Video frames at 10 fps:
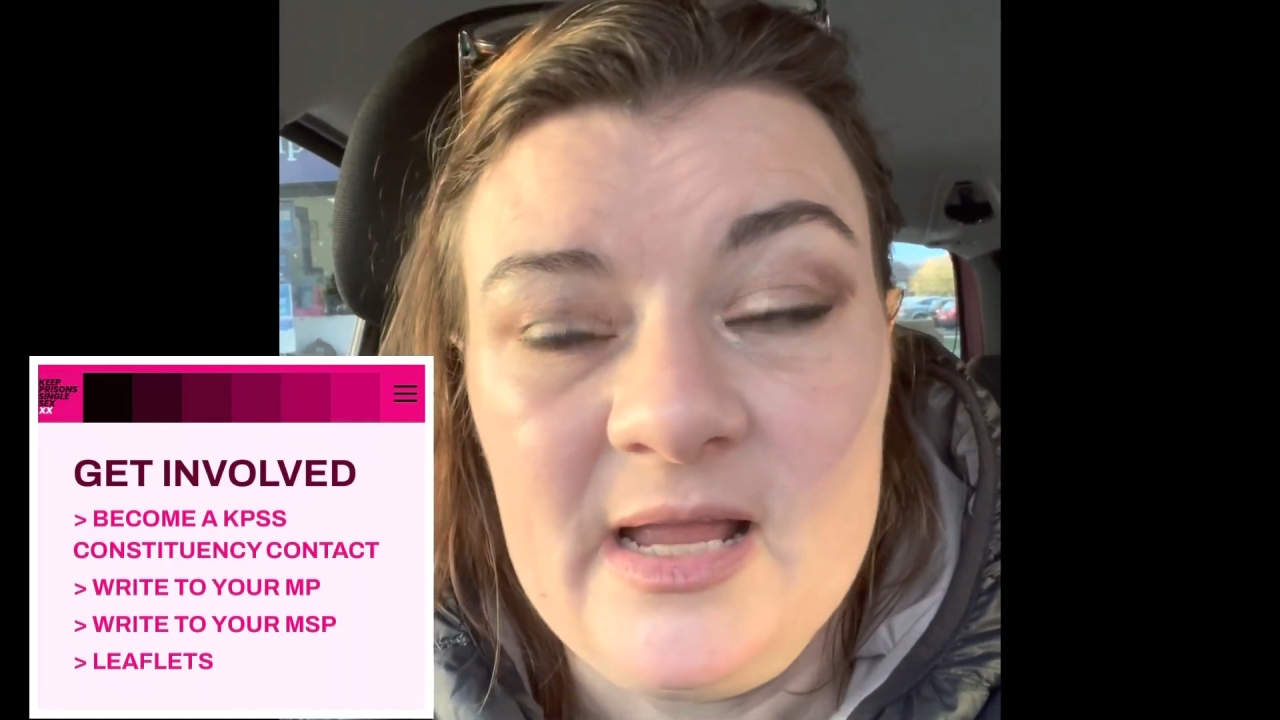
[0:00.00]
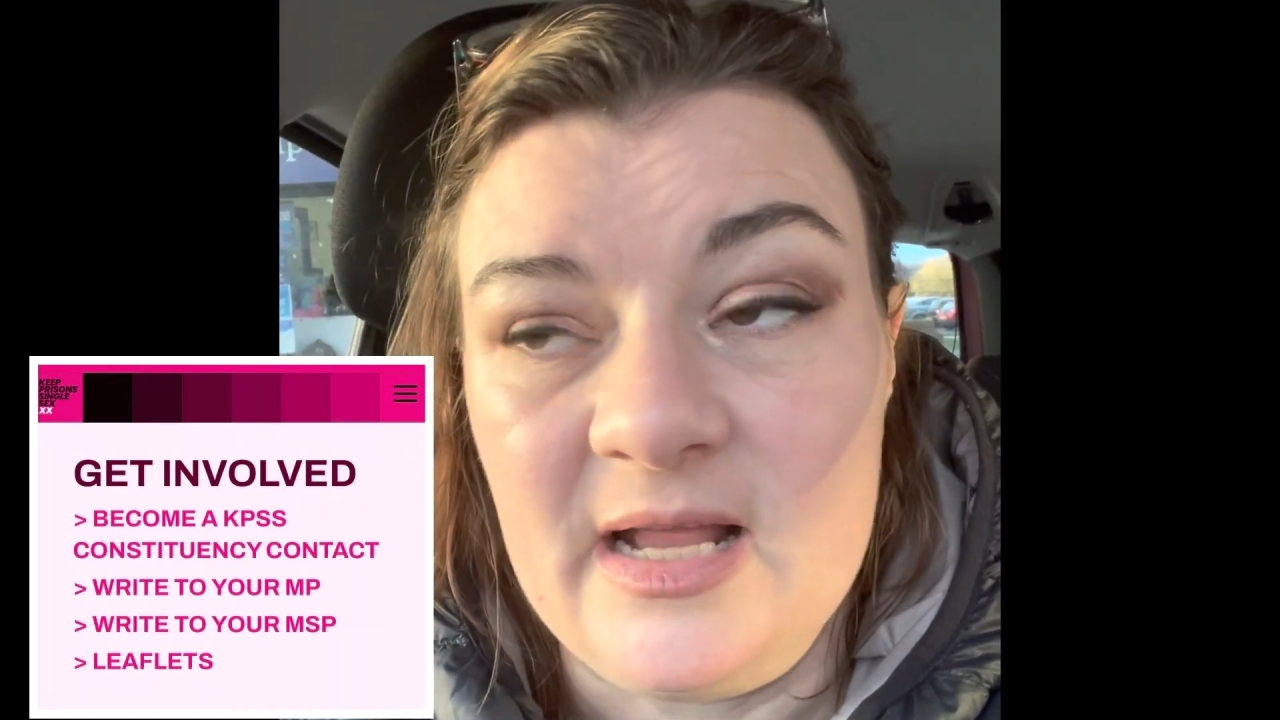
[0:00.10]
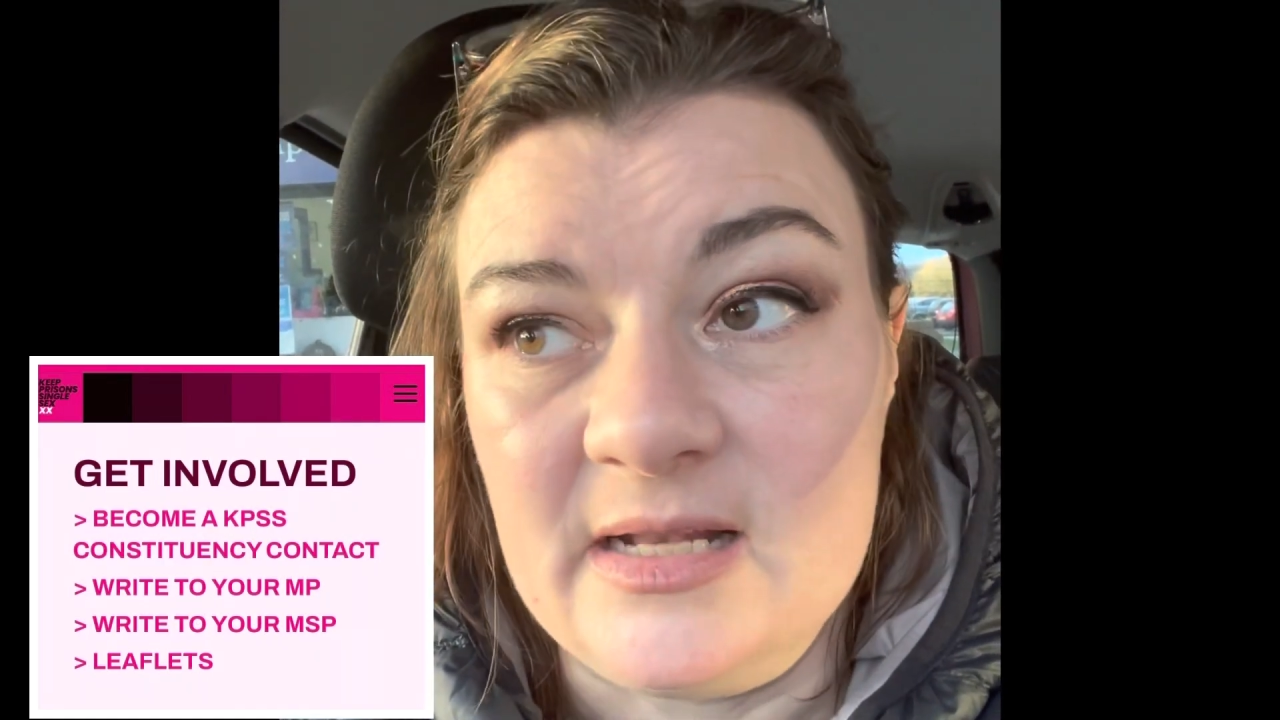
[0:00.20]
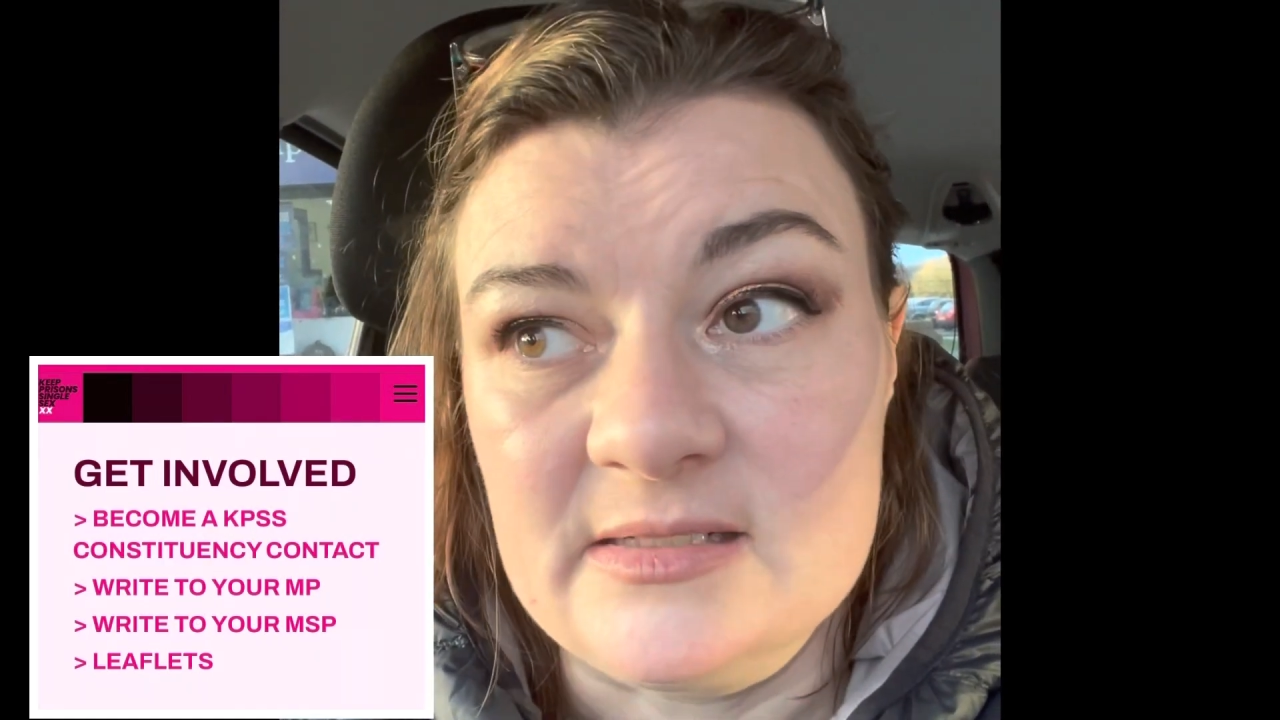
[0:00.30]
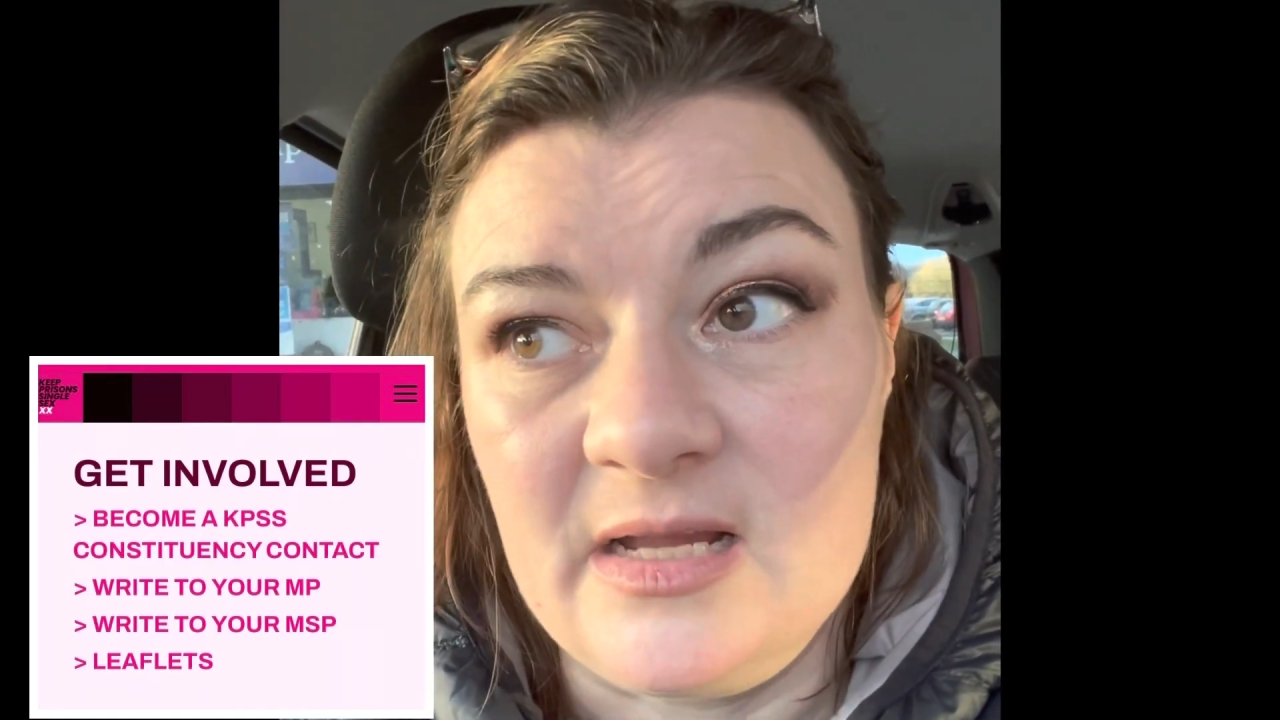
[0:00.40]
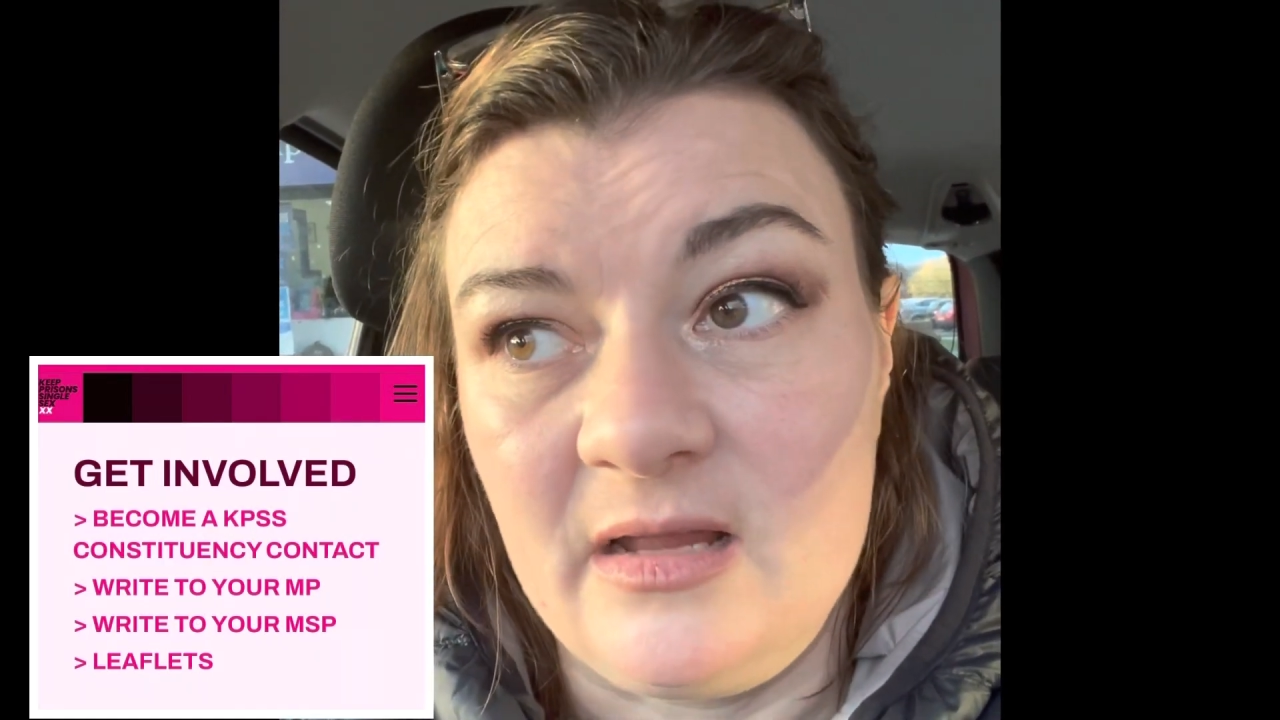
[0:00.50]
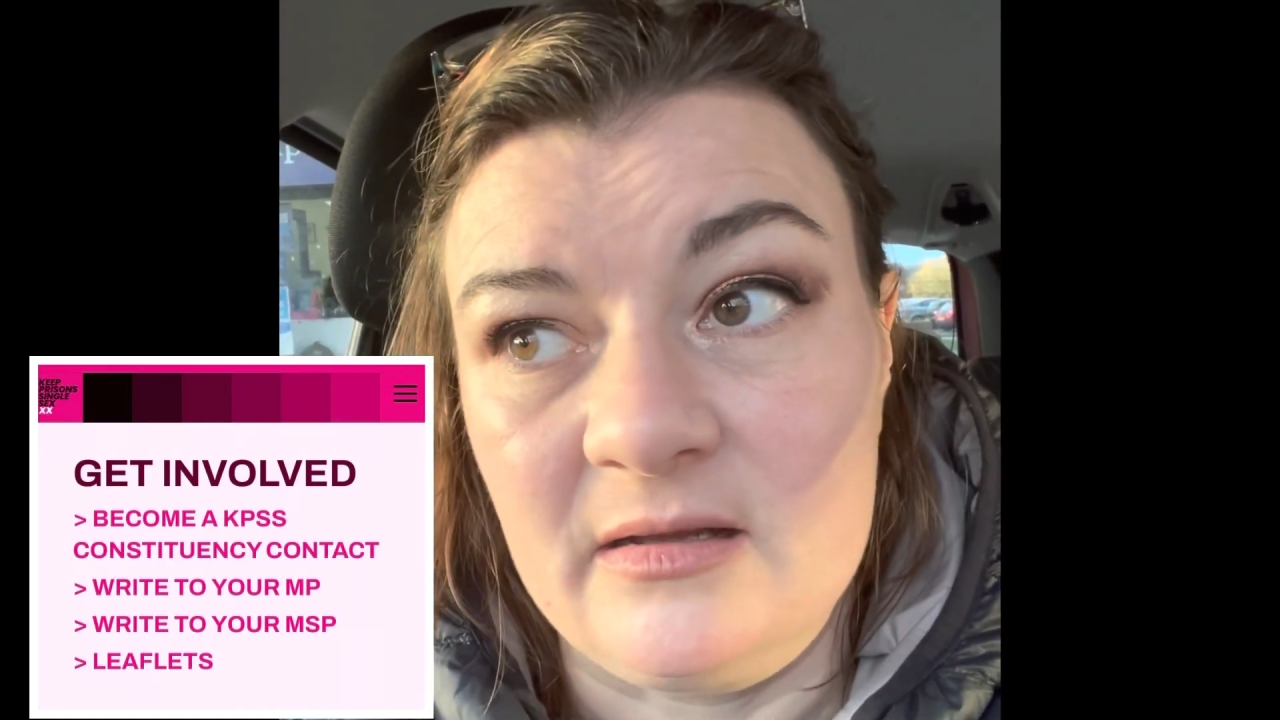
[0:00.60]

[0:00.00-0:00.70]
and